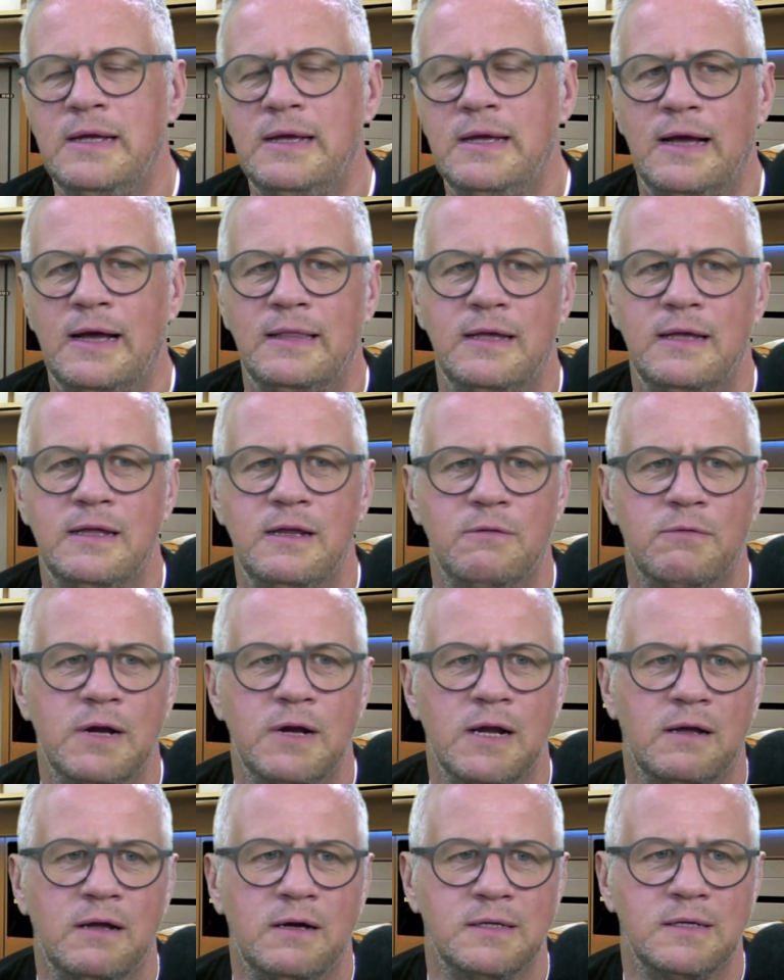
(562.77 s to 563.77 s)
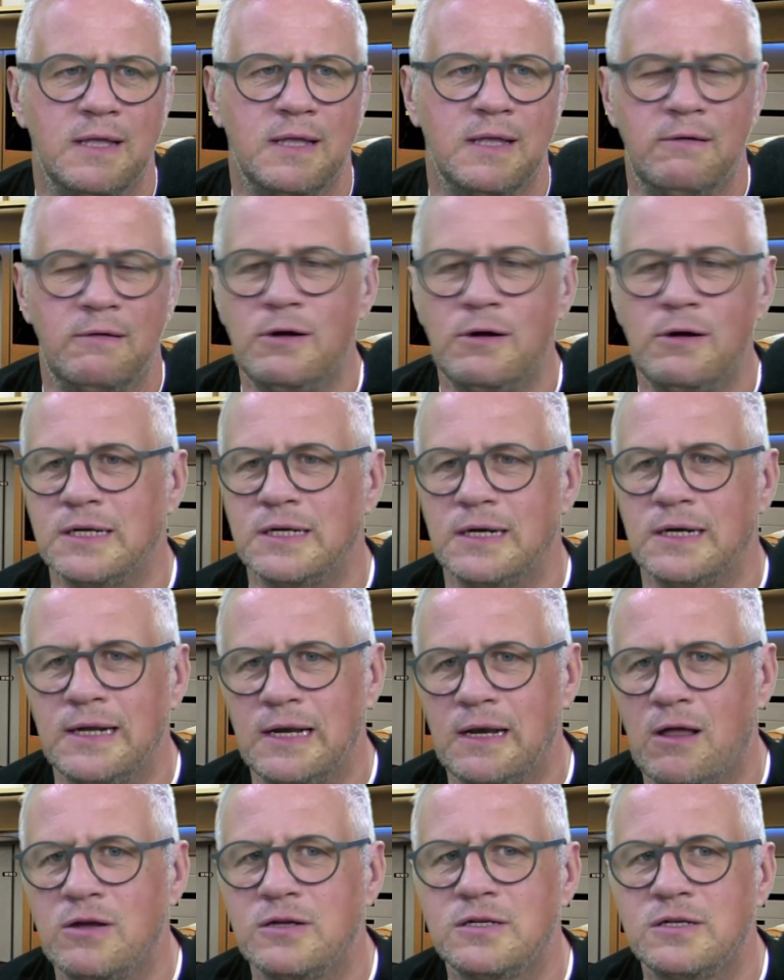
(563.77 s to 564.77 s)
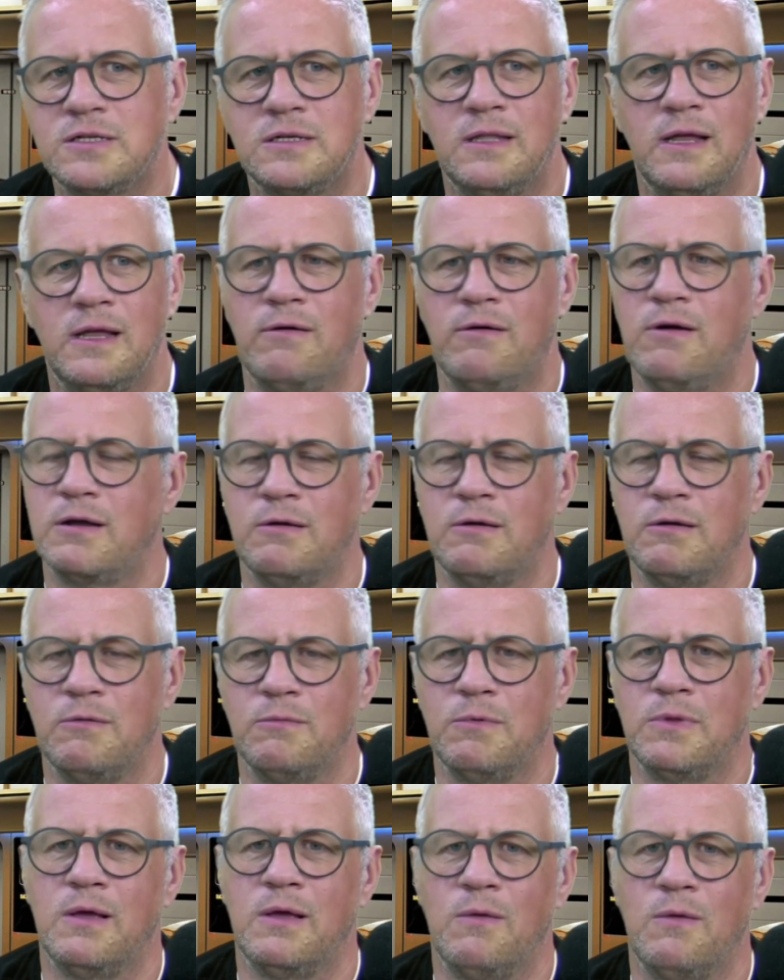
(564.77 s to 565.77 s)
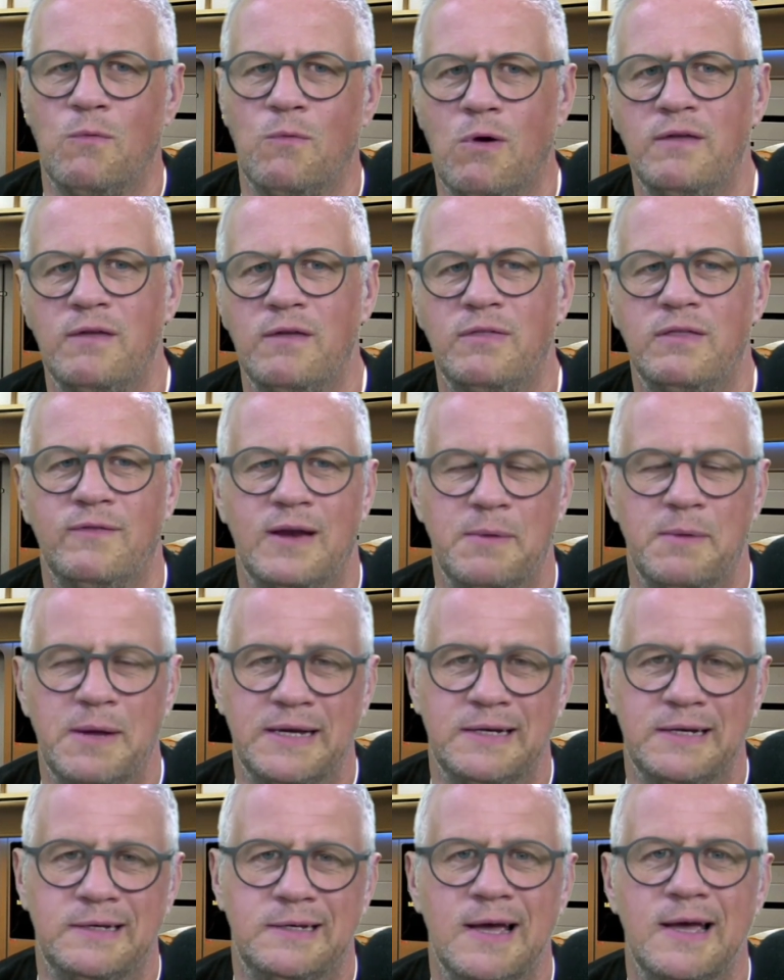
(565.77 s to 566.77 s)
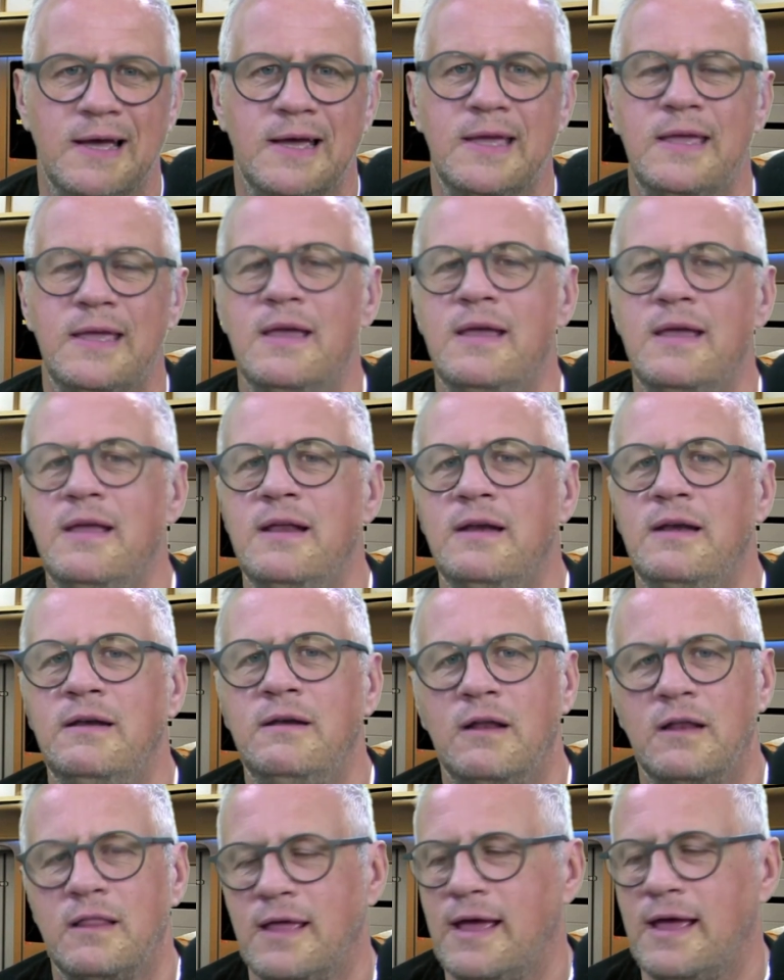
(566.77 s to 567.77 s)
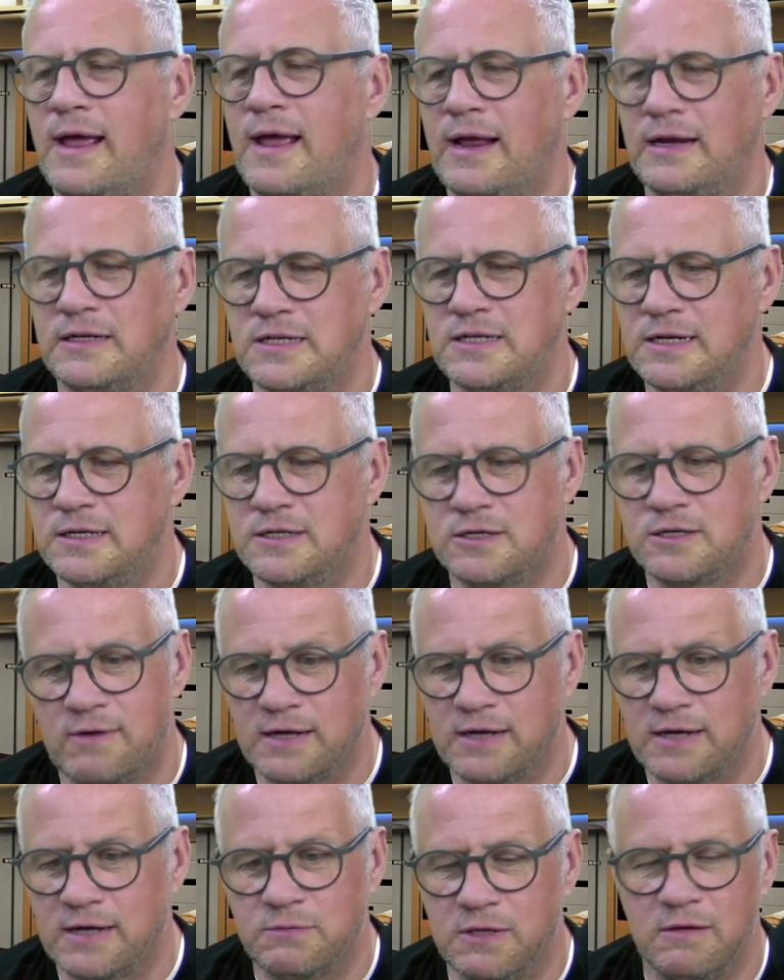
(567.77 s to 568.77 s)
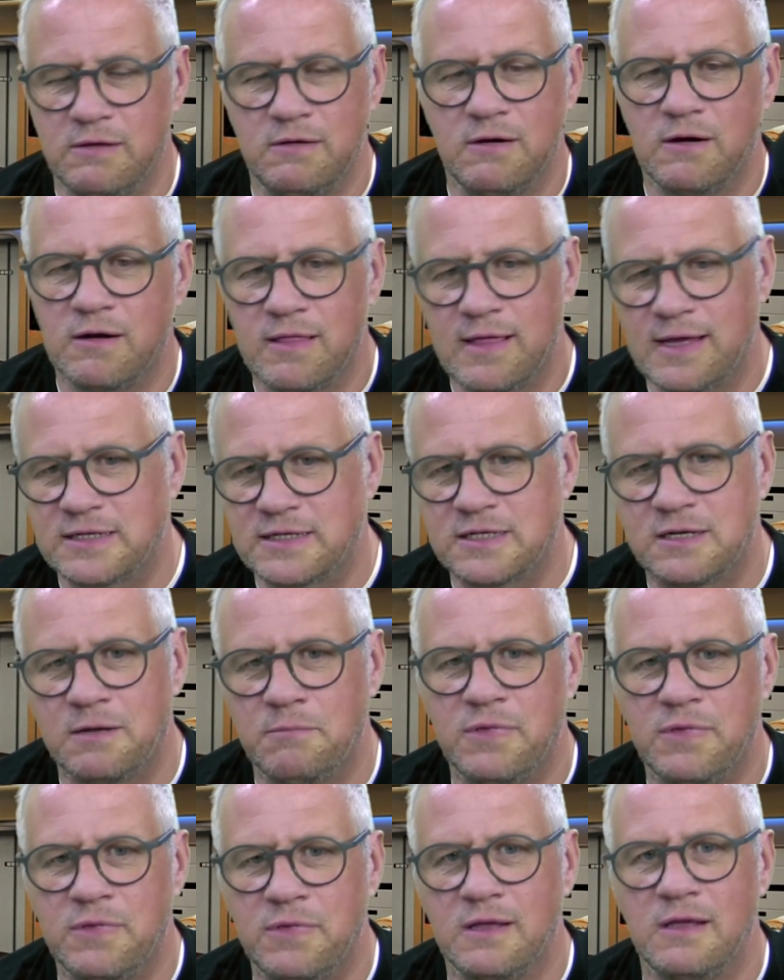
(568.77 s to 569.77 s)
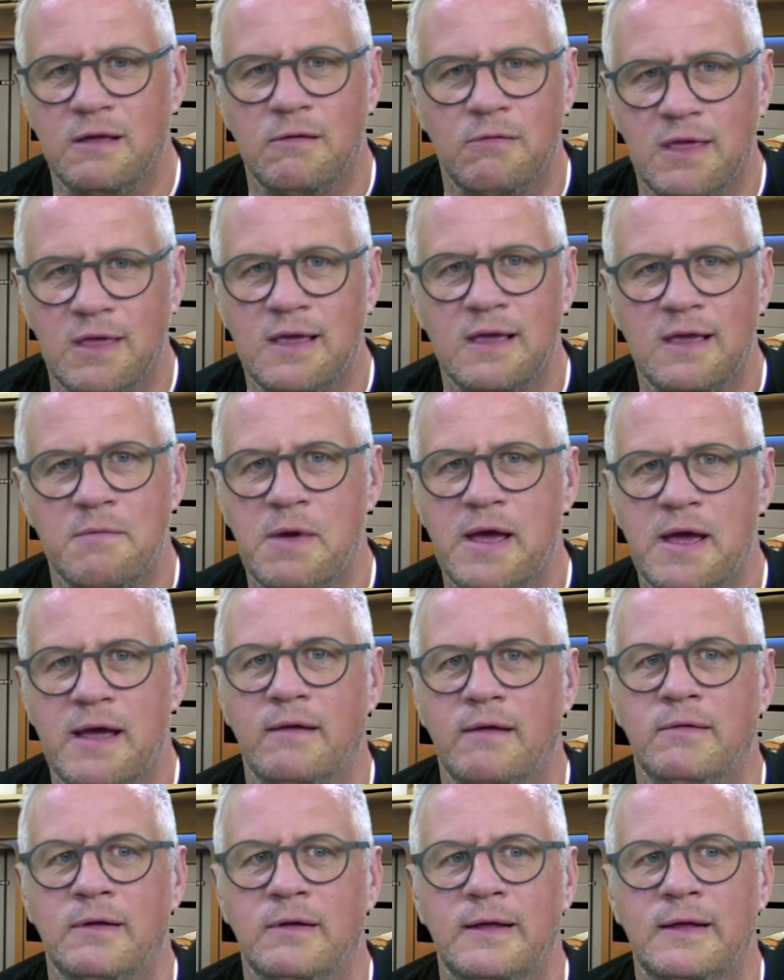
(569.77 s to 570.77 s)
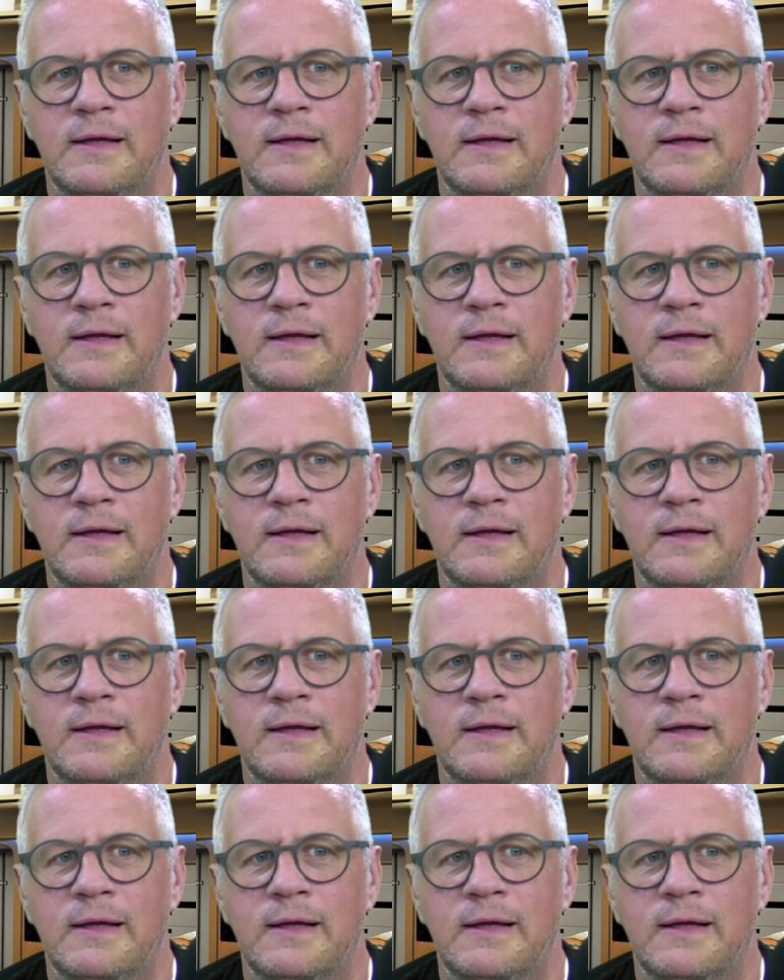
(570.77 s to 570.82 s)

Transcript: and then you realise they're utterly lost, they're arguing with their wife, they've had a bad day, none of that actually interacts with you, none of that's something that you think about.